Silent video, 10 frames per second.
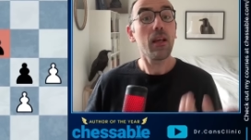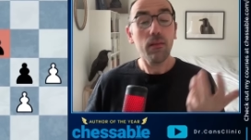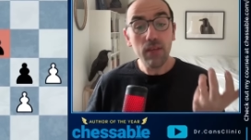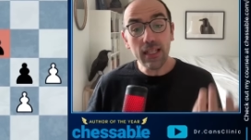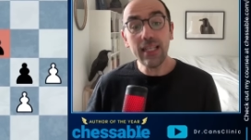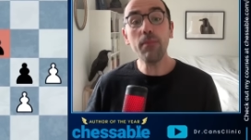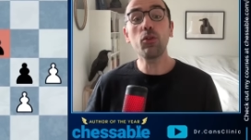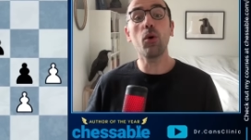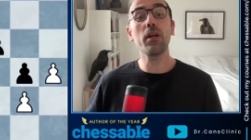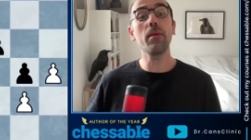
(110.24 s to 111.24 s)
We keep
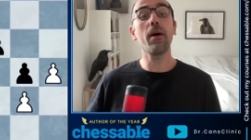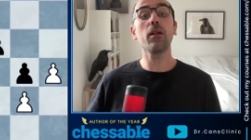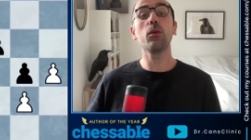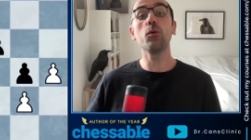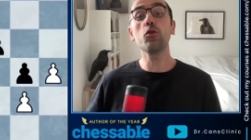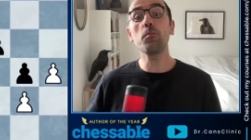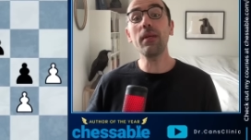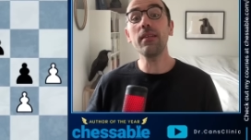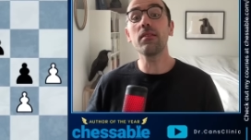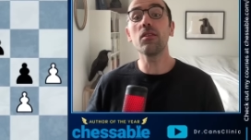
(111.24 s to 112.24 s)
talking about loose
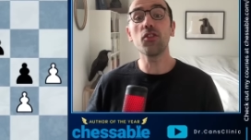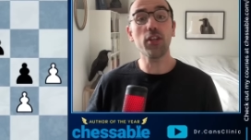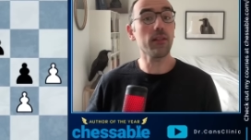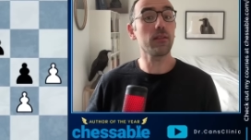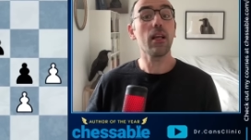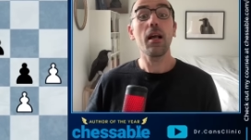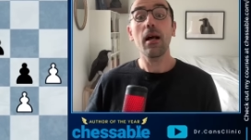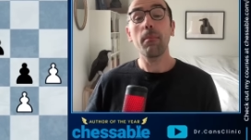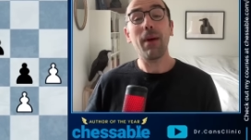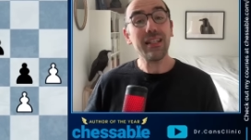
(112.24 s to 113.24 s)
pieces in chess.
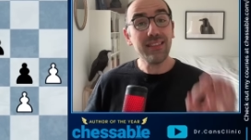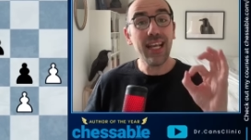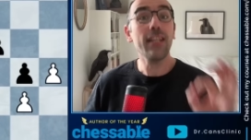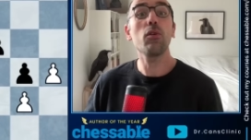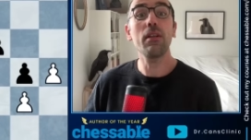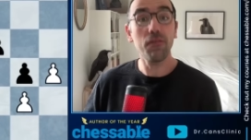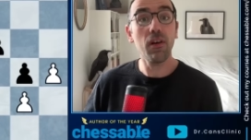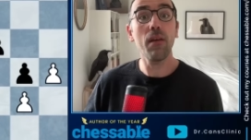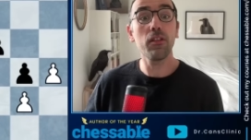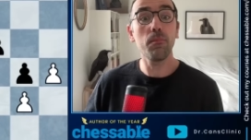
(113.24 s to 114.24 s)
By taking on
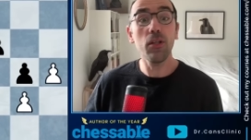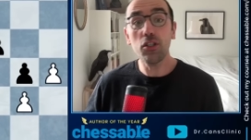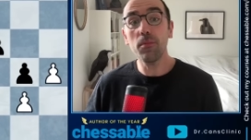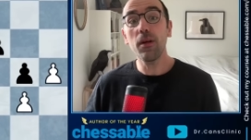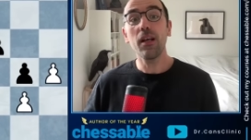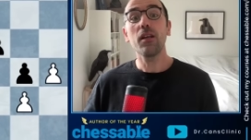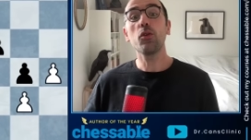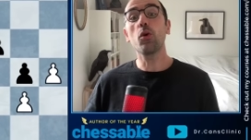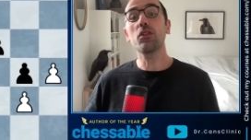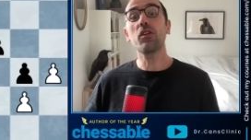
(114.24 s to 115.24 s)
f5 with the bishop,
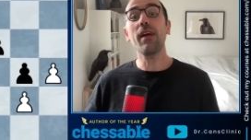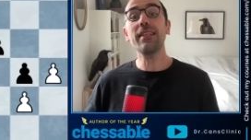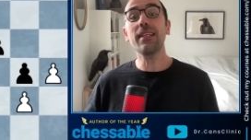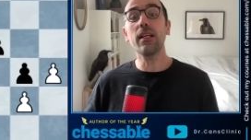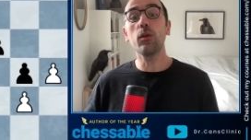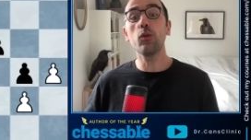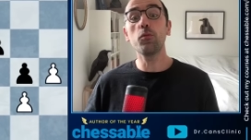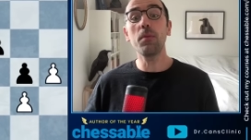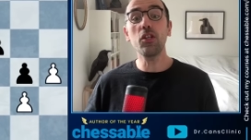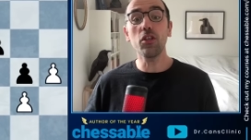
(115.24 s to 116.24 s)
you're creating a loose
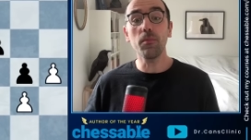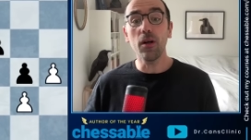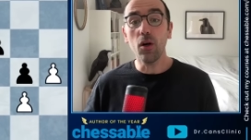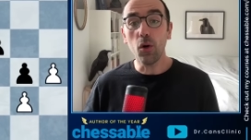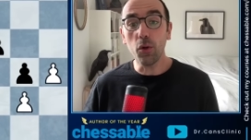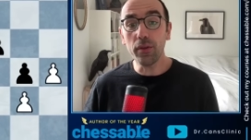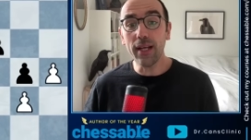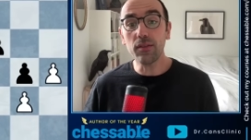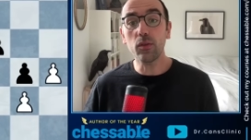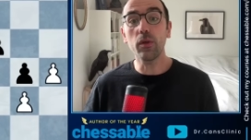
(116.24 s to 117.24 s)
bishop on
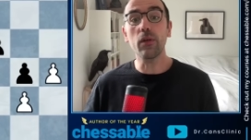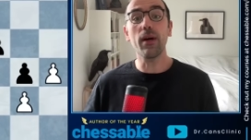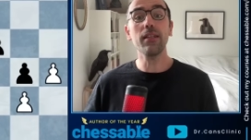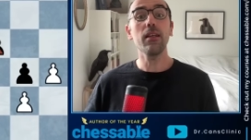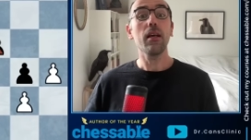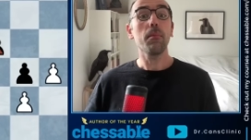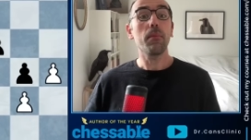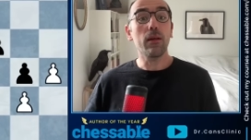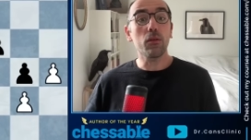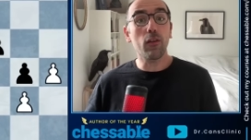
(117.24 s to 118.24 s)
that square, right?
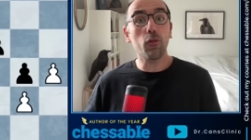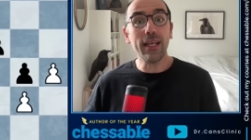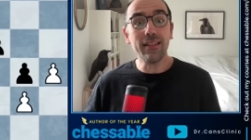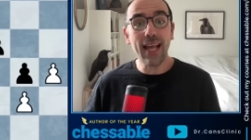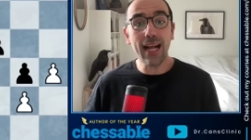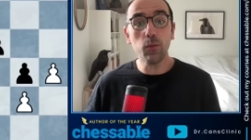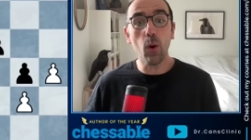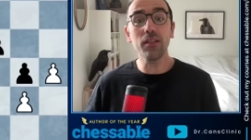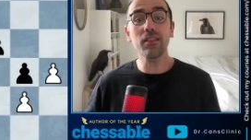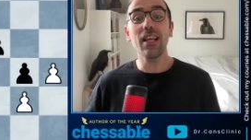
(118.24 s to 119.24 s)
Because they will be attacked
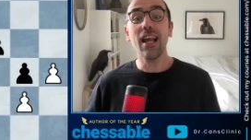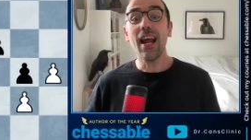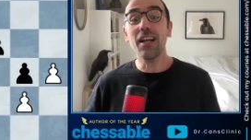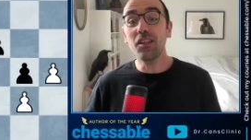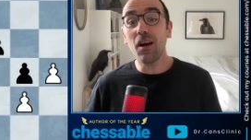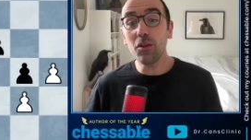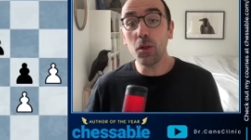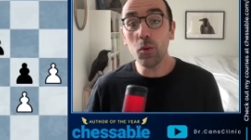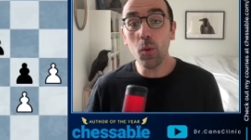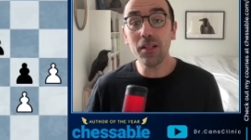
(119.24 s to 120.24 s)
once and guarded
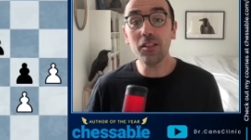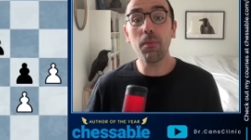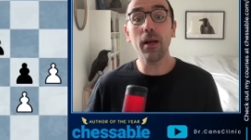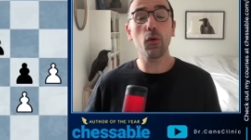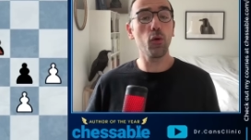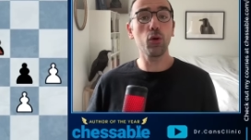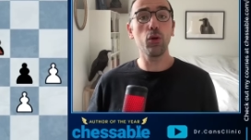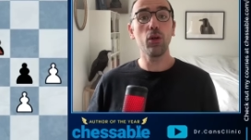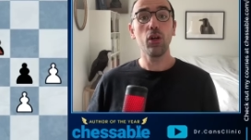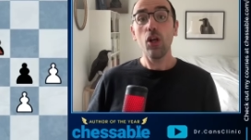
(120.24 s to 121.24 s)
only once by your
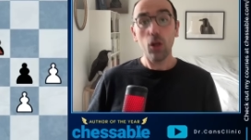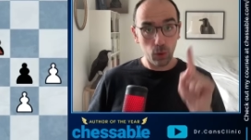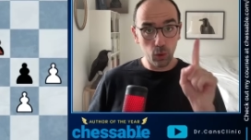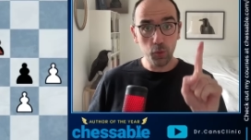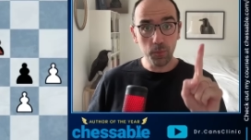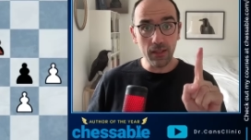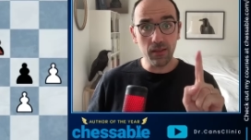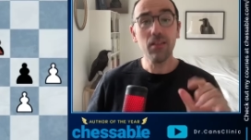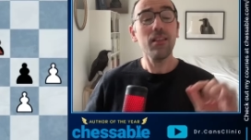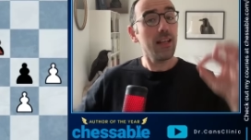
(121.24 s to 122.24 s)
rook. Loose pieces